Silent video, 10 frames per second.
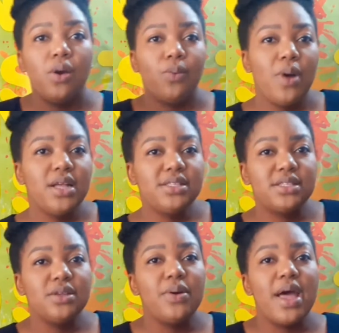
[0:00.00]
What's
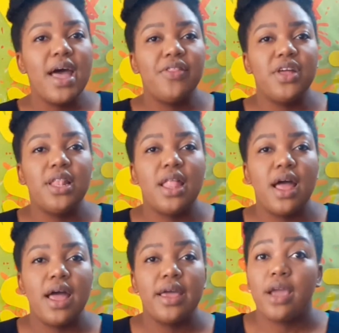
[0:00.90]
the weather
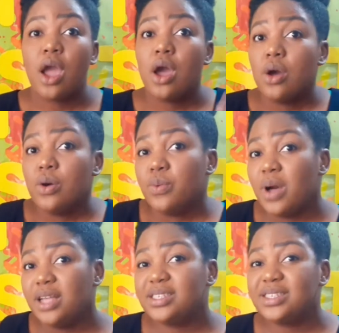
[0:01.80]
like?
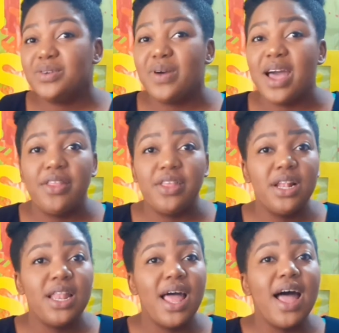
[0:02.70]
What's the
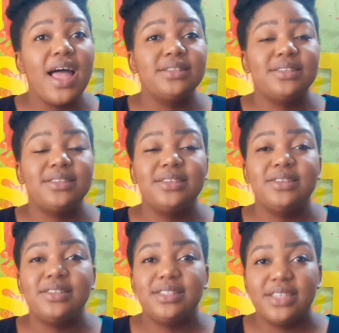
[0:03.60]
weather like
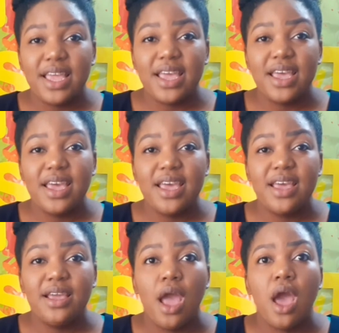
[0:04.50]

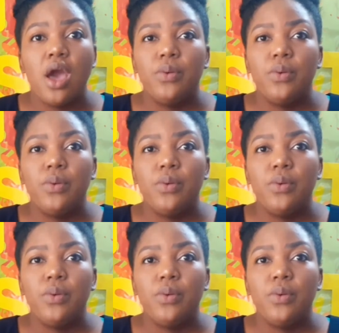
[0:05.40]
today?